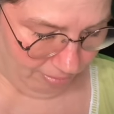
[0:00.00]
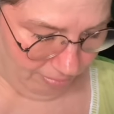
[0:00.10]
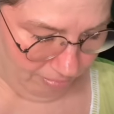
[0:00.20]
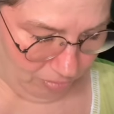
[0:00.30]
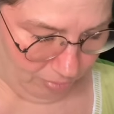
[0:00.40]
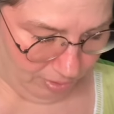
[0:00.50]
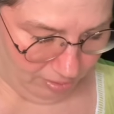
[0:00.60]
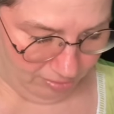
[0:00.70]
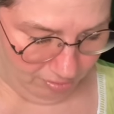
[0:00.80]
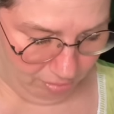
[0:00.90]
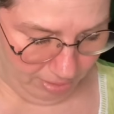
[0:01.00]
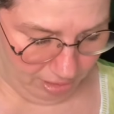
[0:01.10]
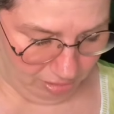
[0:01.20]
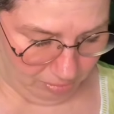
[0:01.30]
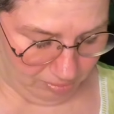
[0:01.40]
I'm gonna wear this, see what my
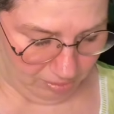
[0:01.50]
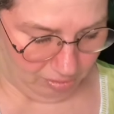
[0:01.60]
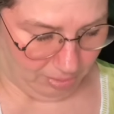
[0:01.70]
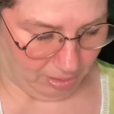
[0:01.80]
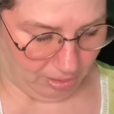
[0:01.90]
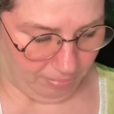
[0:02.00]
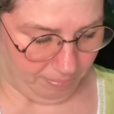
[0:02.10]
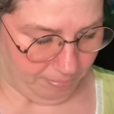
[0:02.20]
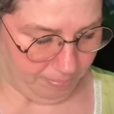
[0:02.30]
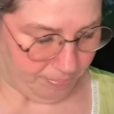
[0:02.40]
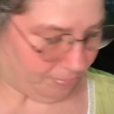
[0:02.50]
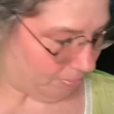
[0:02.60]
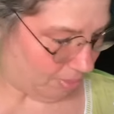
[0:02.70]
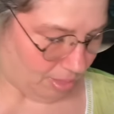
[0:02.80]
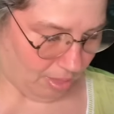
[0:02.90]
husband says about it.
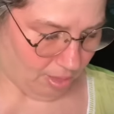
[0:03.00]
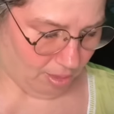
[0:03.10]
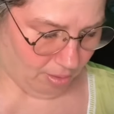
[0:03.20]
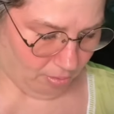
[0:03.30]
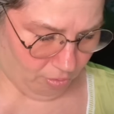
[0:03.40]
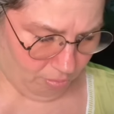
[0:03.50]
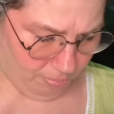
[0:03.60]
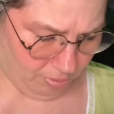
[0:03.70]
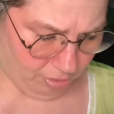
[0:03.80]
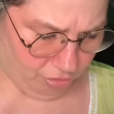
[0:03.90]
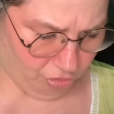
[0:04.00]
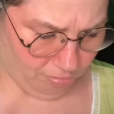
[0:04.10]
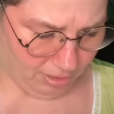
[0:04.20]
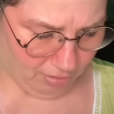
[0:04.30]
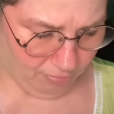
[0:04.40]
Oop, are you too
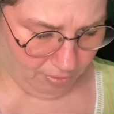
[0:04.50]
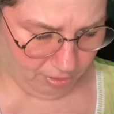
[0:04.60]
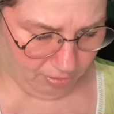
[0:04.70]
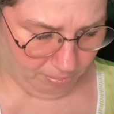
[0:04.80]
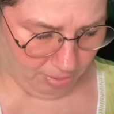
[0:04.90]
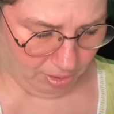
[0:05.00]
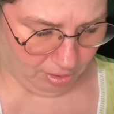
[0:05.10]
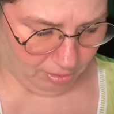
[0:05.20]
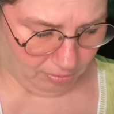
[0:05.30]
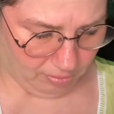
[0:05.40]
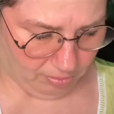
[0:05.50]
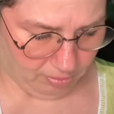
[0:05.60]
big for this box?